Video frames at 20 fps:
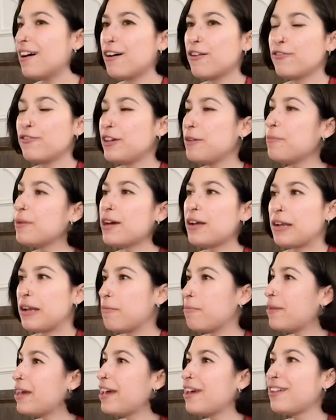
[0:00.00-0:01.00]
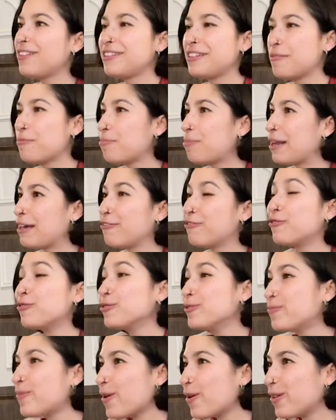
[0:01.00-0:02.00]
Female and male, they play
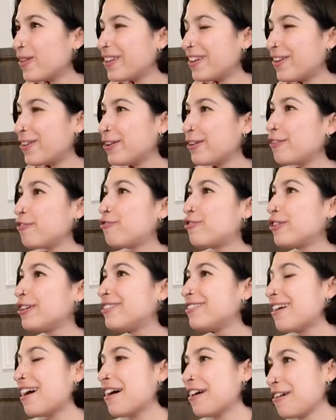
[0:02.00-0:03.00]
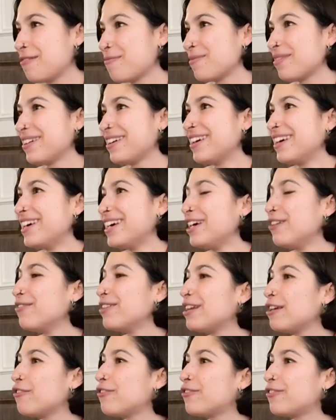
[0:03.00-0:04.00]
football on their free time, even
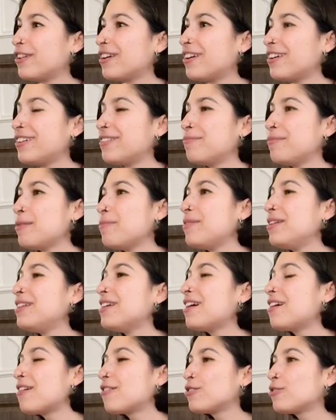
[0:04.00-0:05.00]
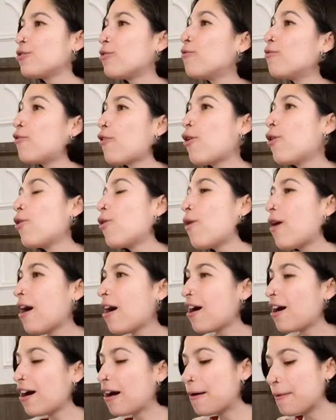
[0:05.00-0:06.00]
if maybe they don't follow
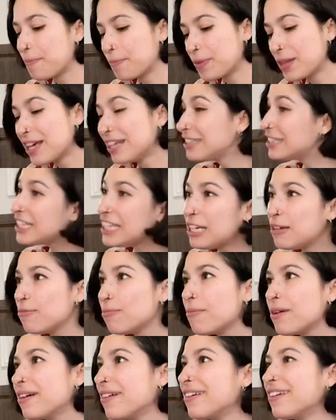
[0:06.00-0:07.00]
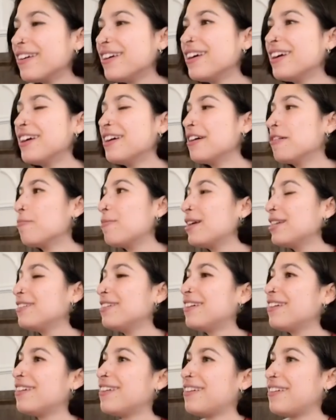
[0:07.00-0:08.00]
a team, but
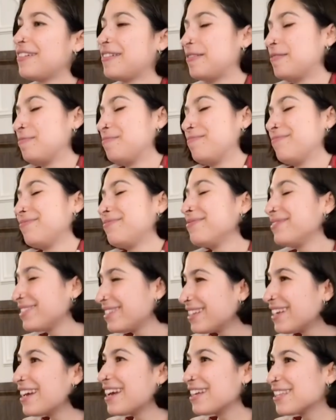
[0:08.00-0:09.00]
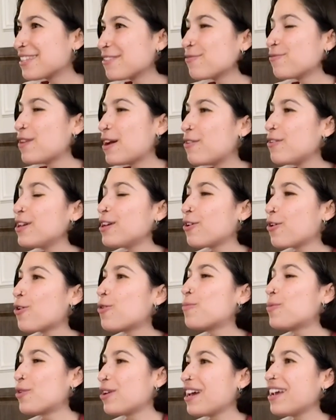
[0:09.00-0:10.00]
it's very
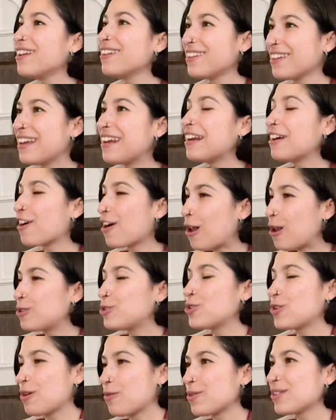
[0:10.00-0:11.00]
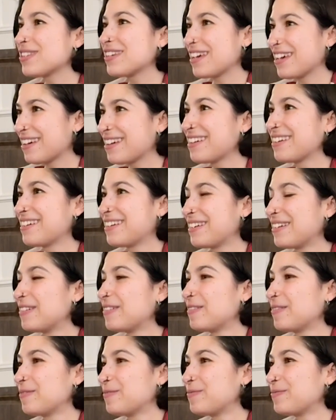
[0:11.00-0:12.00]
incorporated in the culture, I would
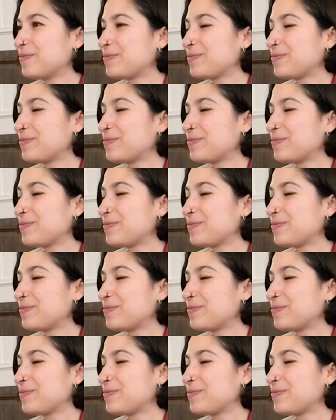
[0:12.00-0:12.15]
say.